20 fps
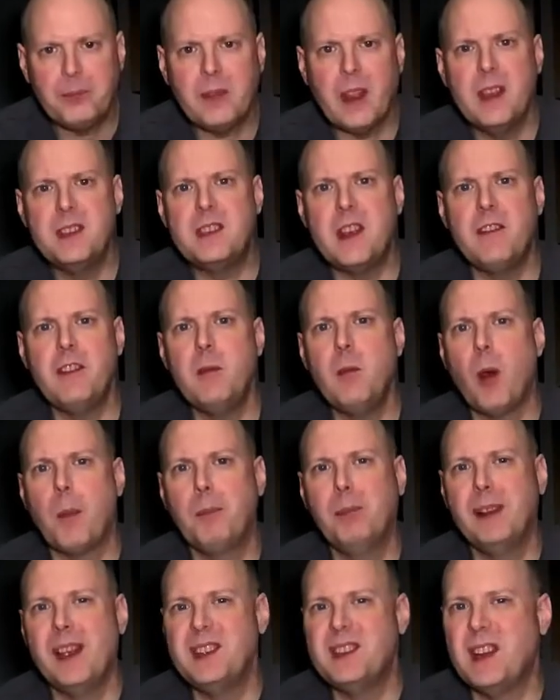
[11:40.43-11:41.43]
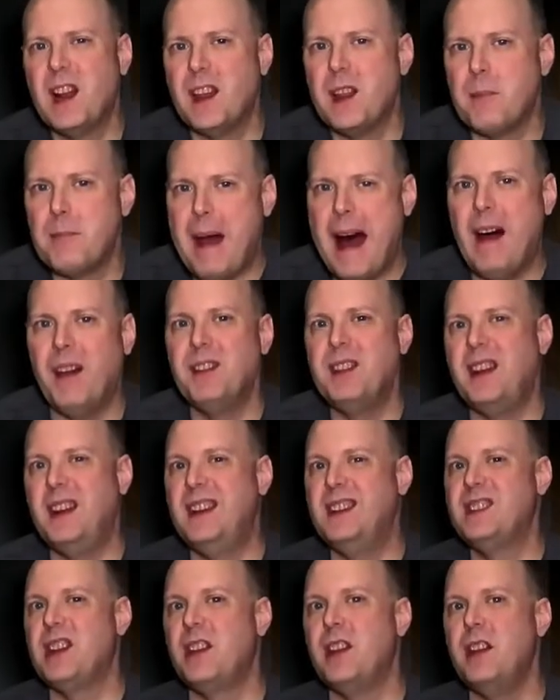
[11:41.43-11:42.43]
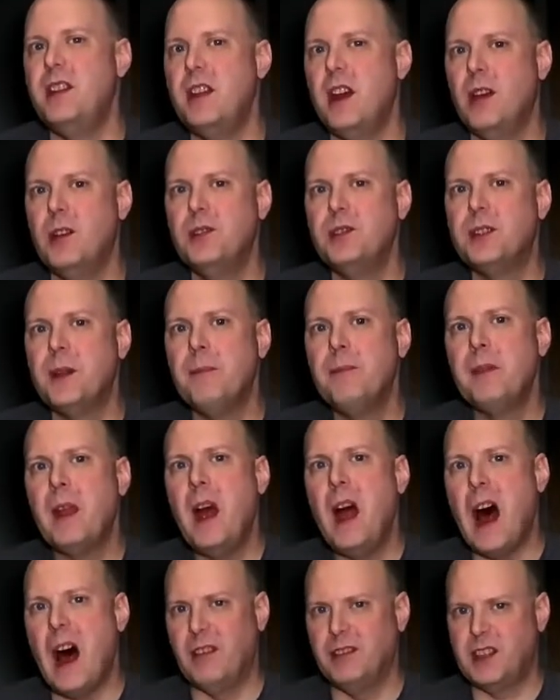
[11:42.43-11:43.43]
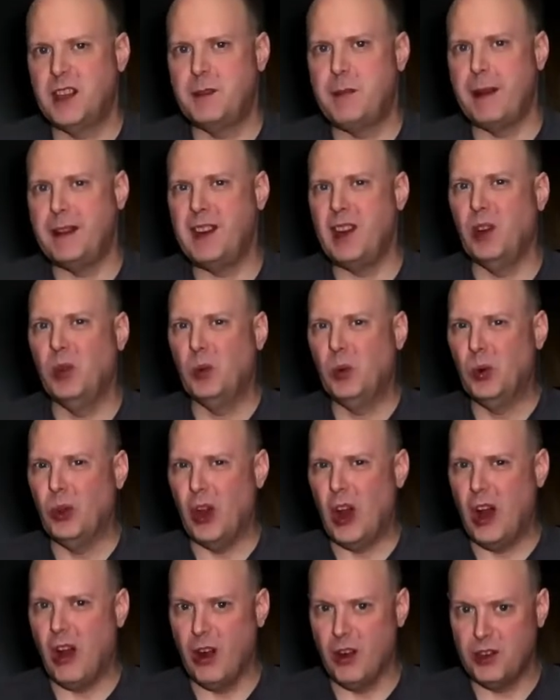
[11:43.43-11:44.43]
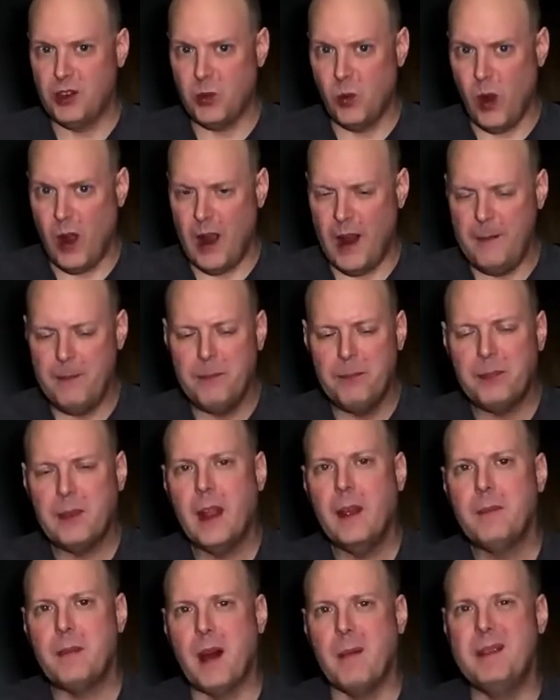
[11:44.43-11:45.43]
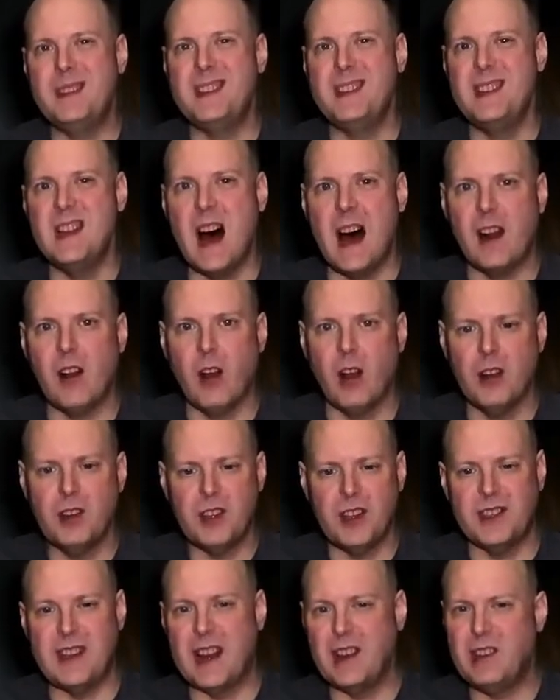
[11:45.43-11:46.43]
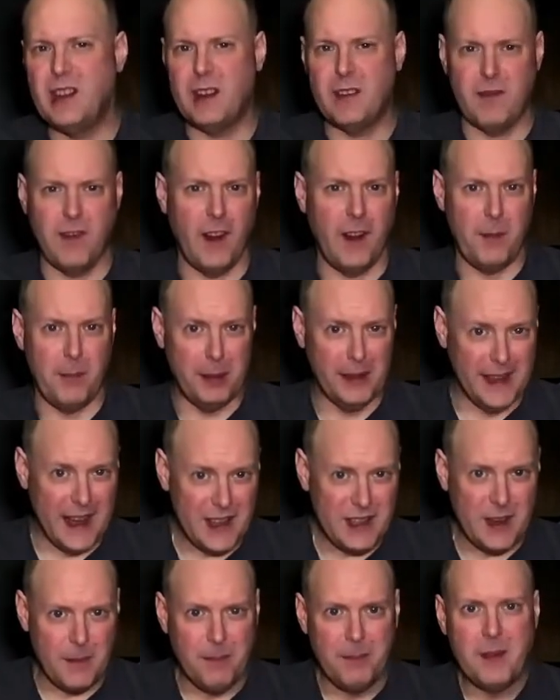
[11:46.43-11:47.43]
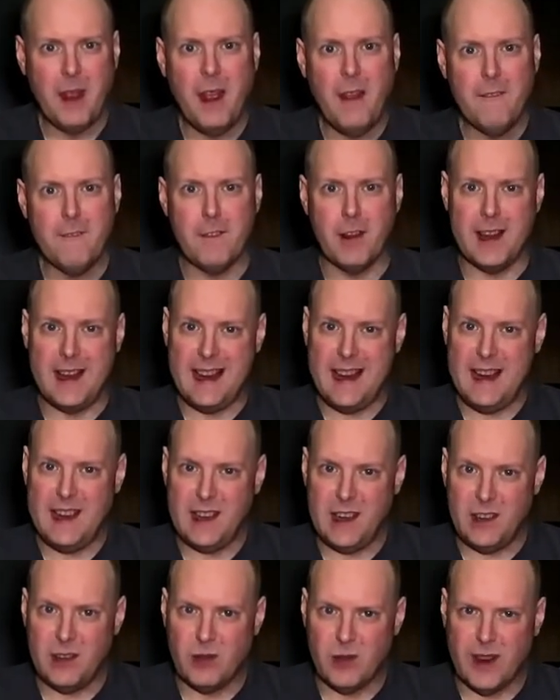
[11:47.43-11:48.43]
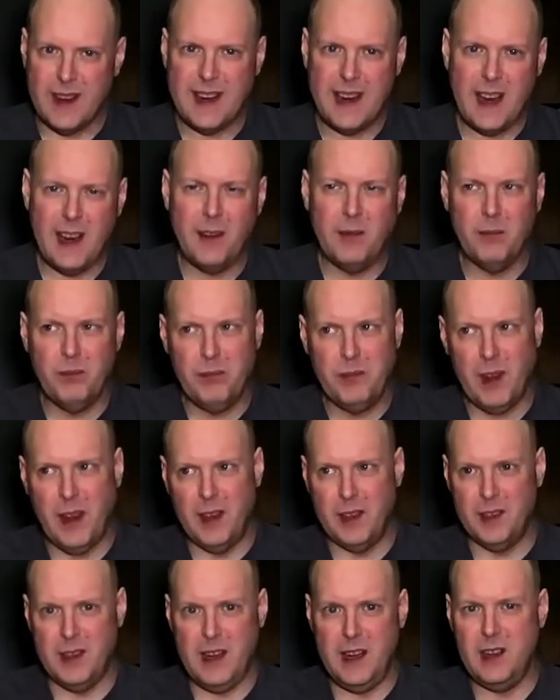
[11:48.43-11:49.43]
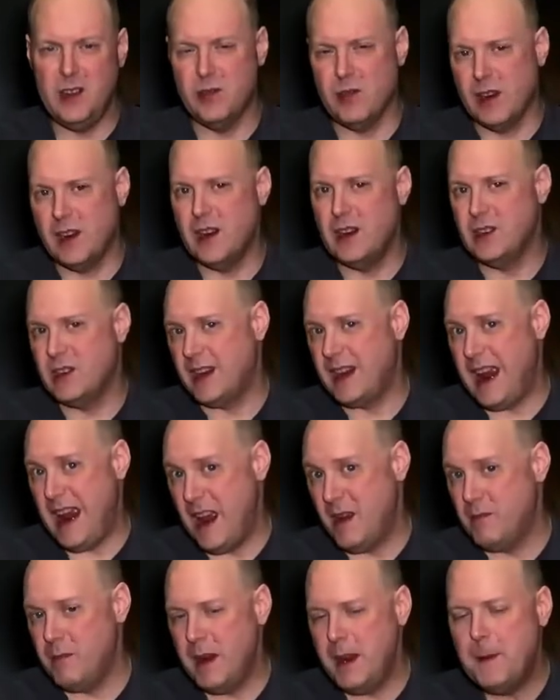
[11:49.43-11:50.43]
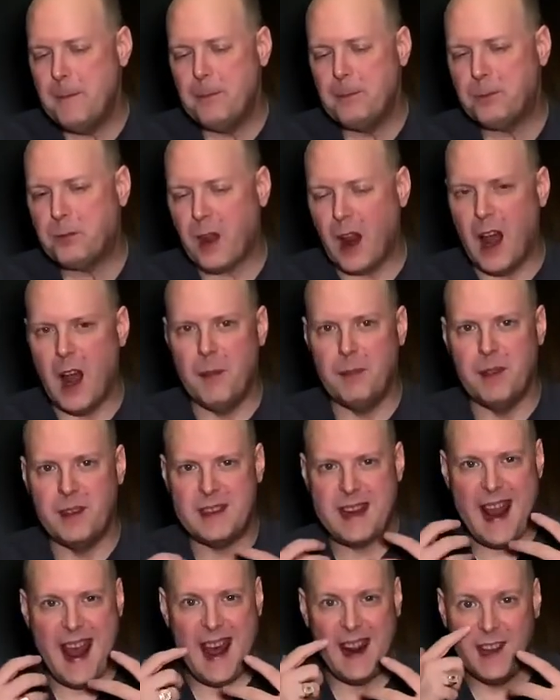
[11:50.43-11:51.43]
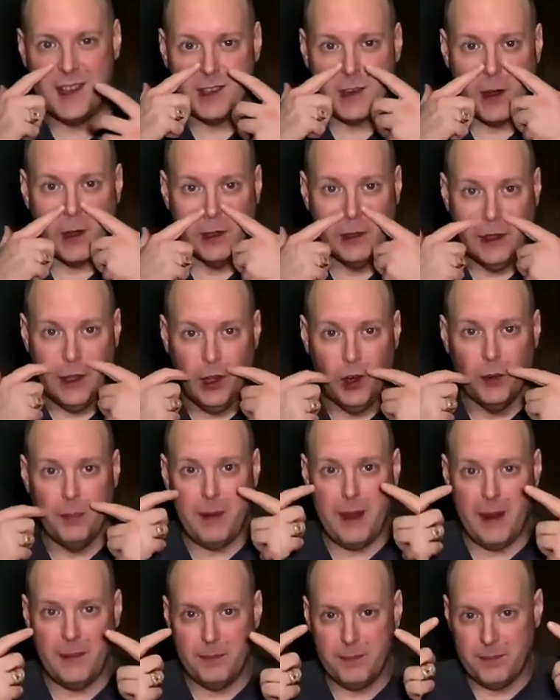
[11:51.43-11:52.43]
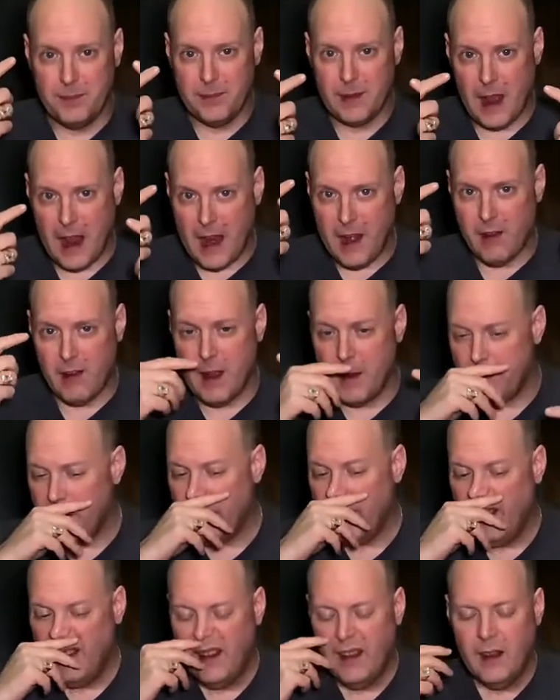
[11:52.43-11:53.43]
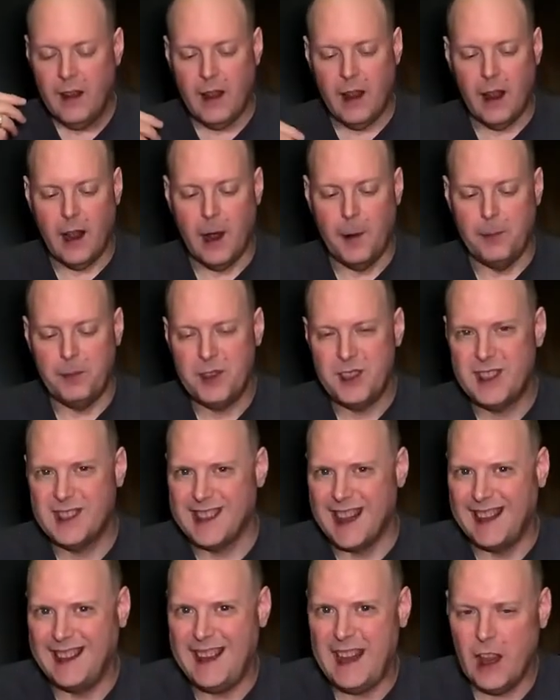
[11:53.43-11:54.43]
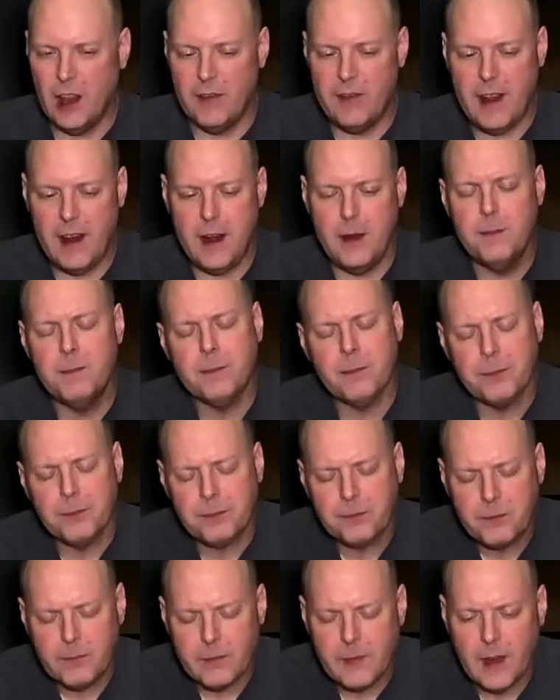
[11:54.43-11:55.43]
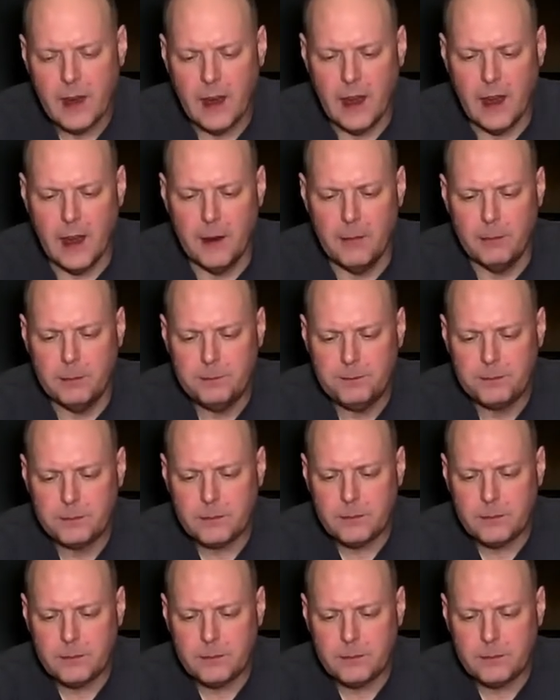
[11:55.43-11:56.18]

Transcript: It's definitely more pleasant on the palate than it is on the nose. I was expecting a real harsh wine. Um, it's not harsh. It's actually very pleasant very easy drinking, as easy drinking as it can be. Um, the tannins are a little bit higher up, um, slightly elevated. Um,